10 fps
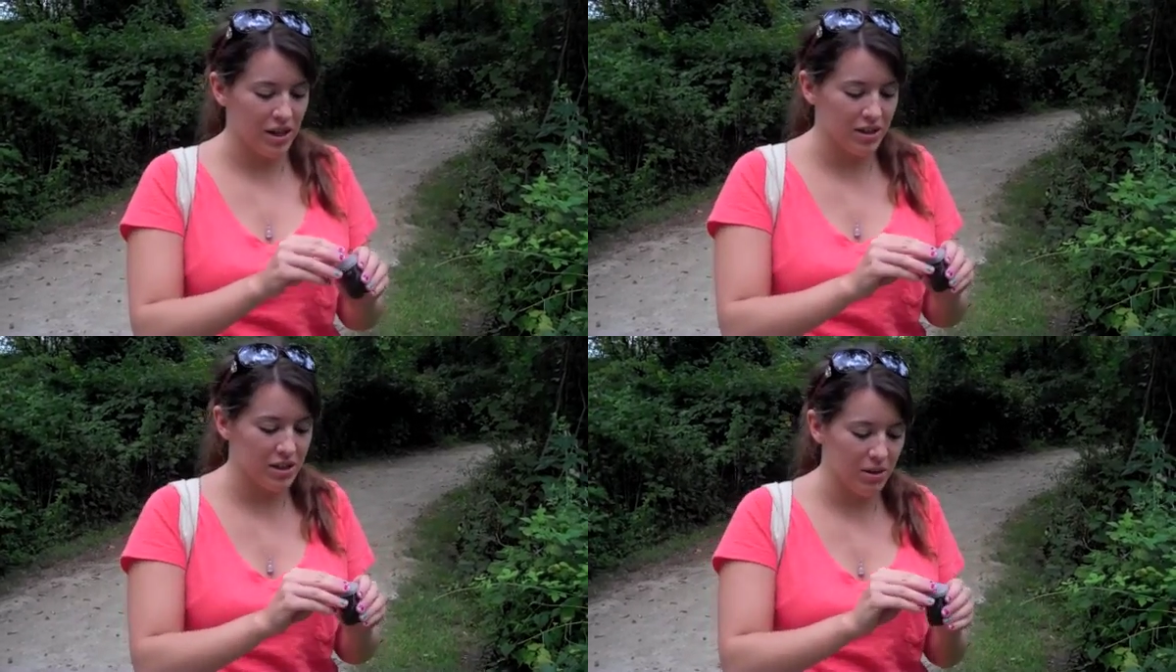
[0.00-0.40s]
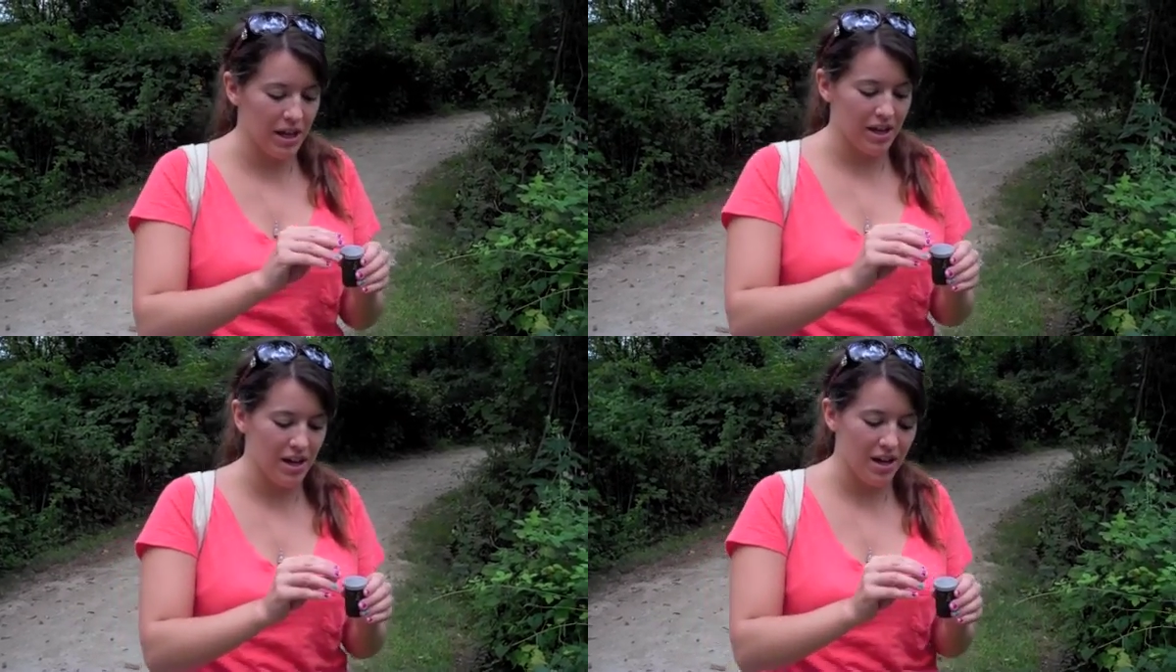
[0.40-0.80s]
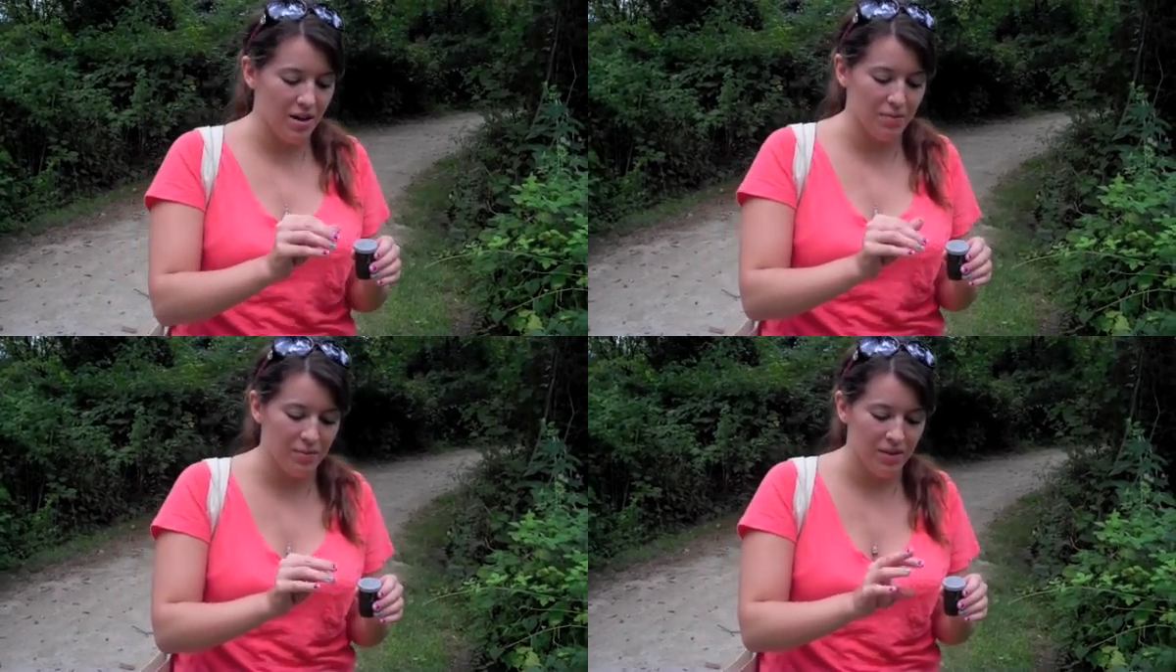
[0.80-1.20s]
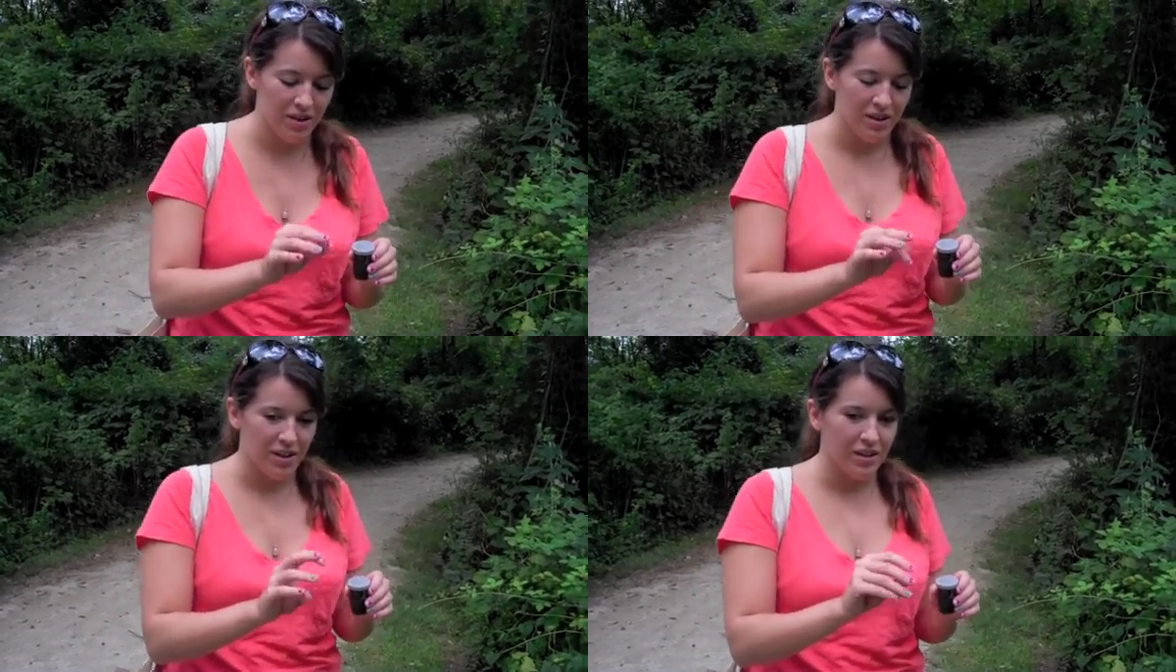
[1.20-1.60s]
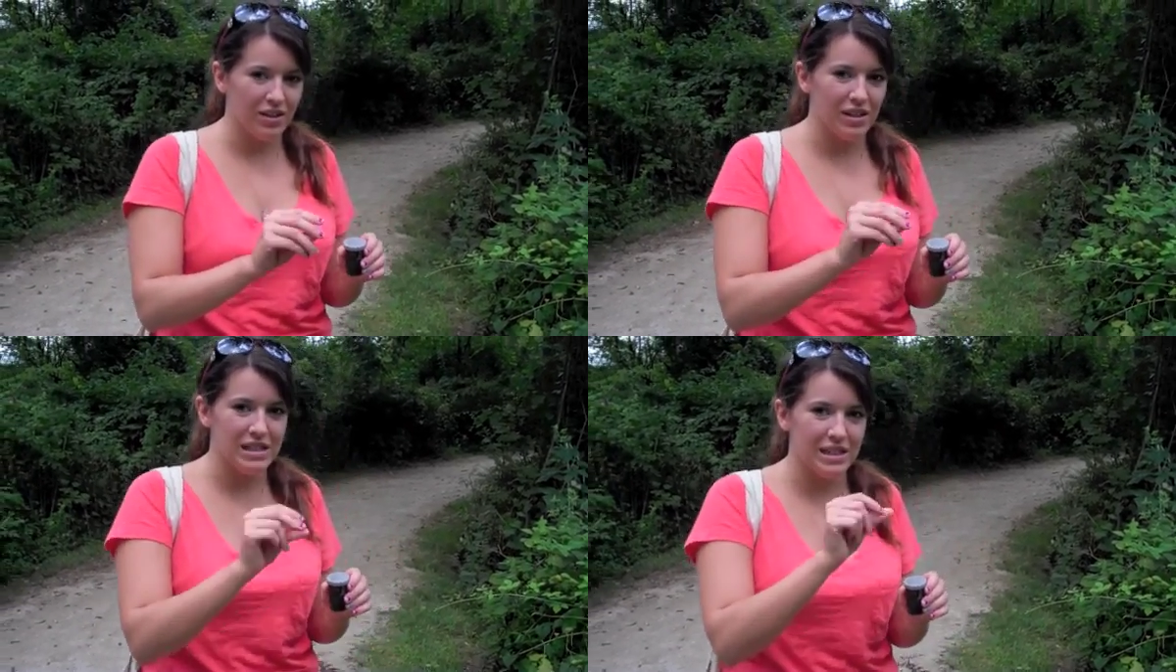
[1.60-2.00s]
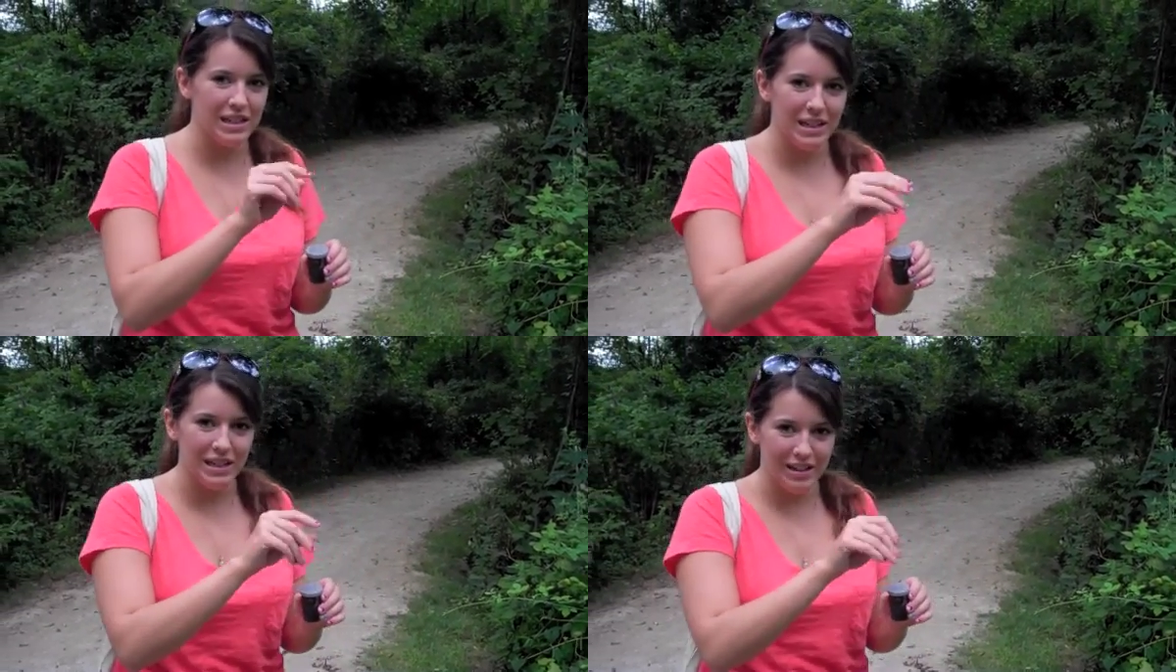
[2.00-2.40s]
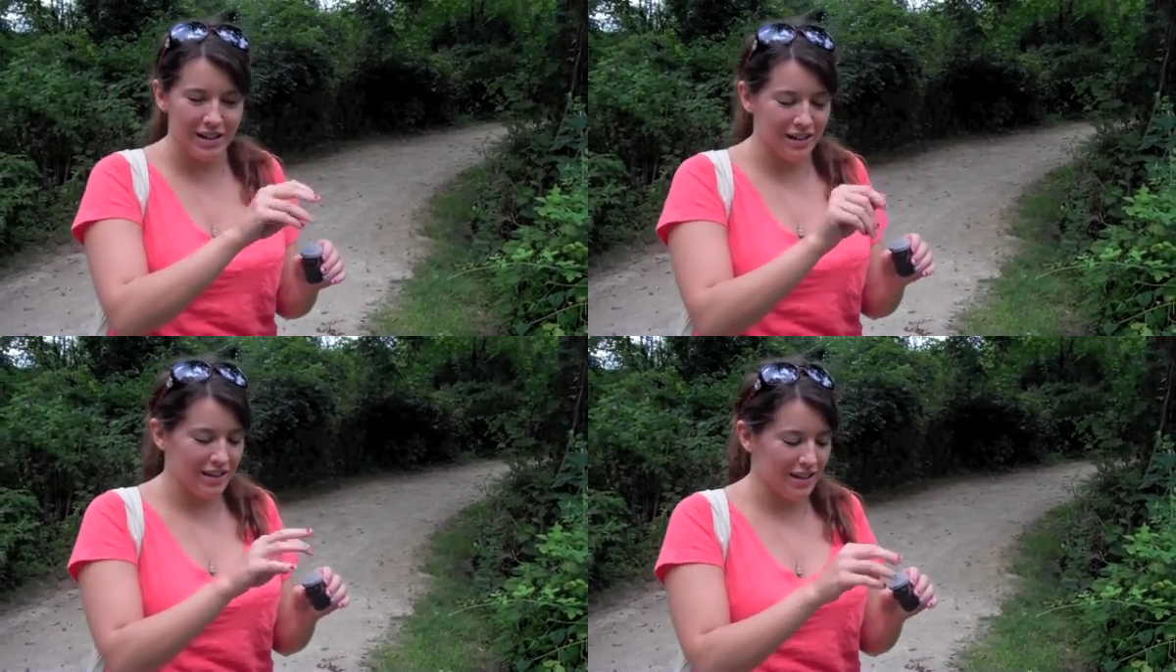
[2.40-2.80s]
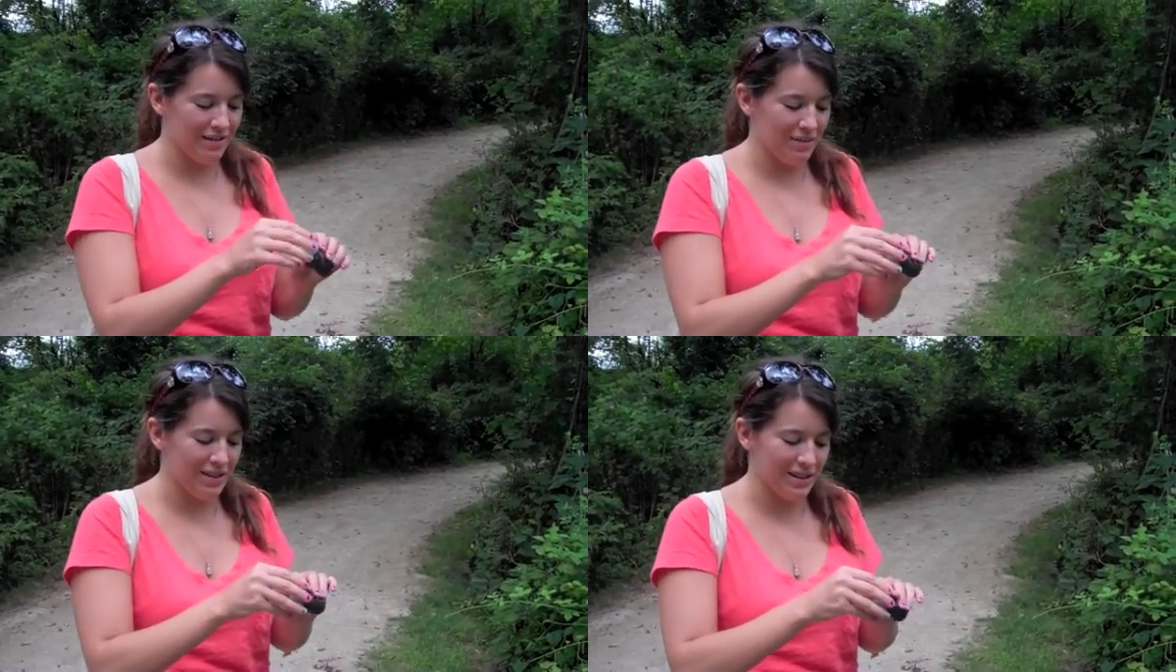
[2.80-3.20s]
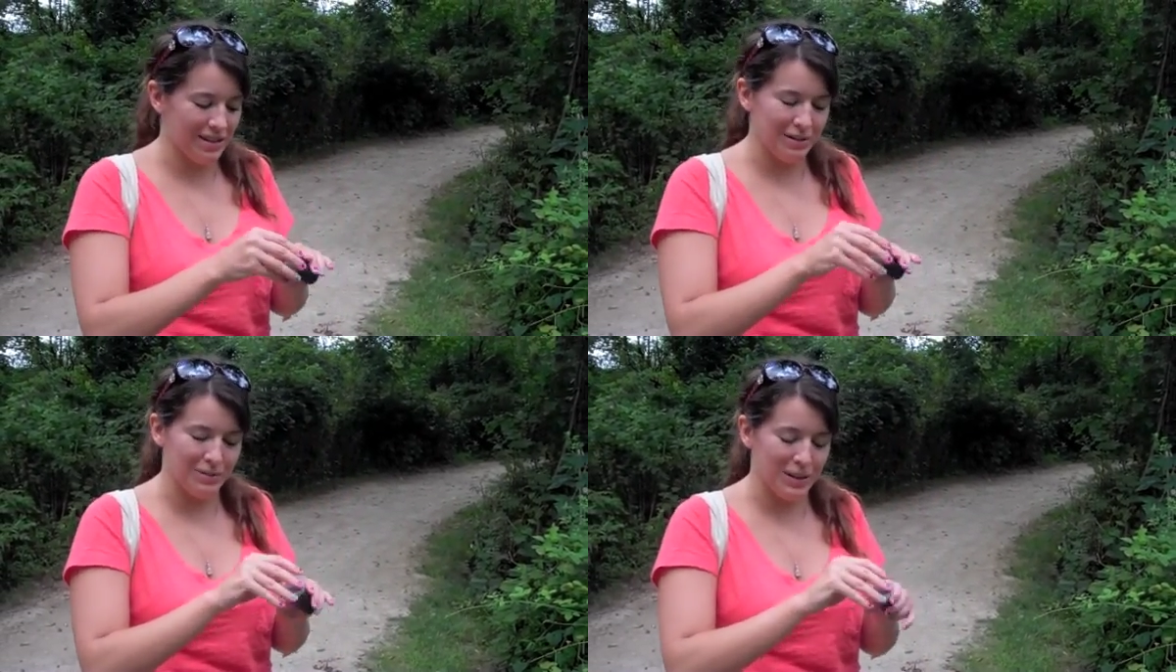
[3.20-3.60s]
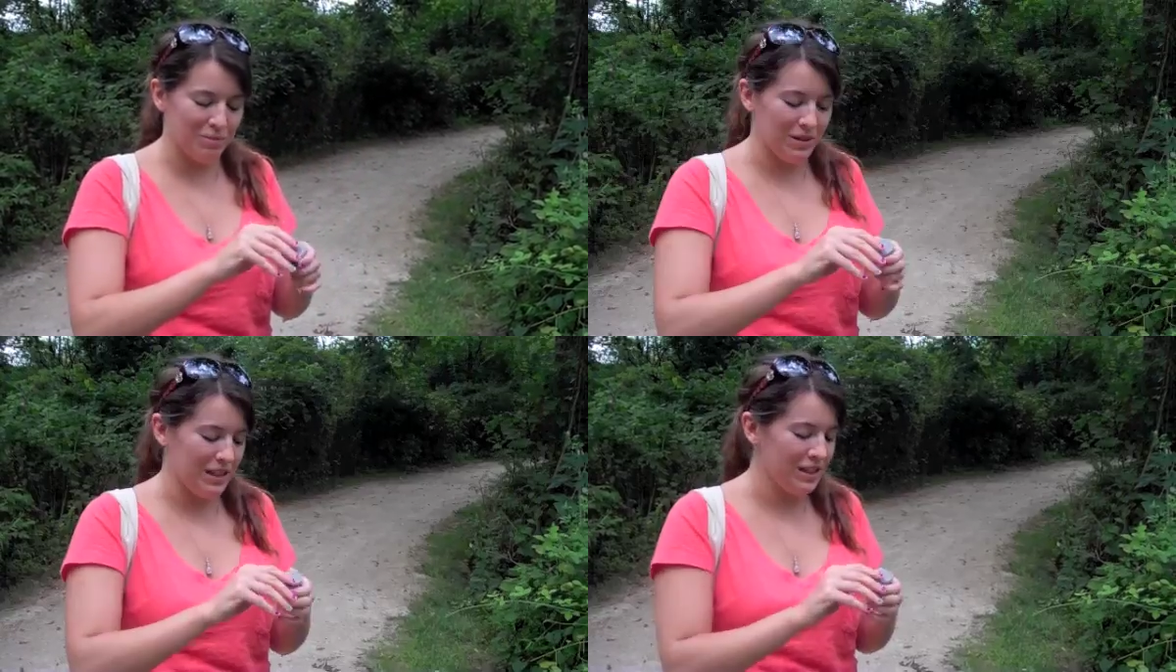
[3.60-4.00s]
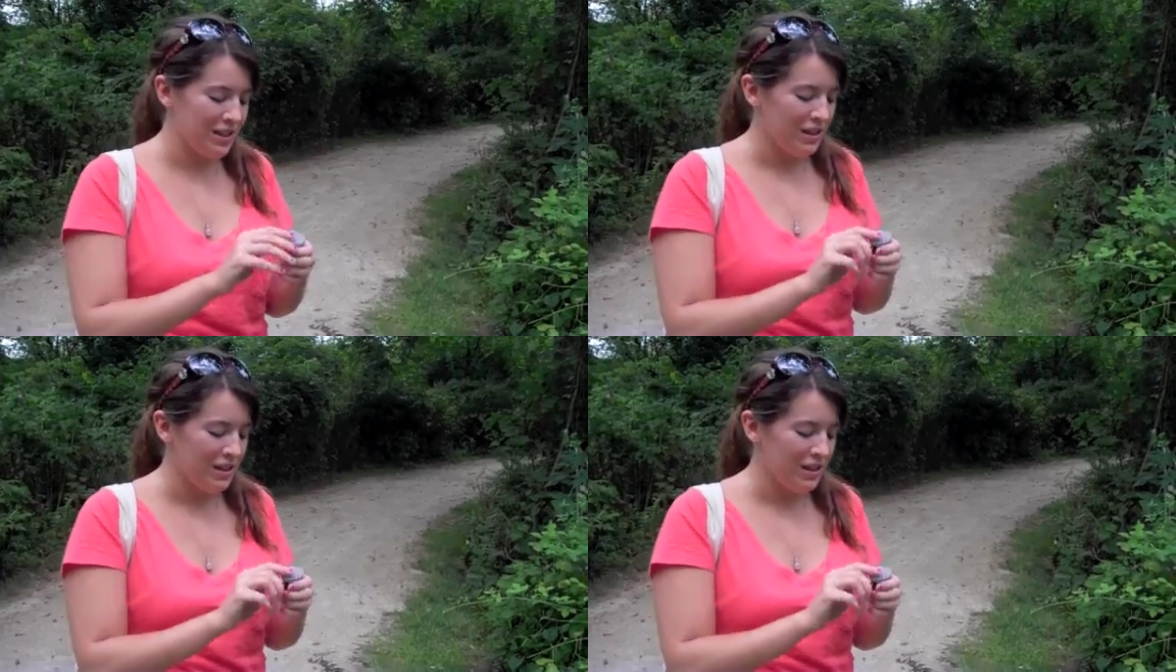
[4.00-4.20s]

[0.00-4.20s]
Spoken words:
tucked away a little sneakier than we thought it might be.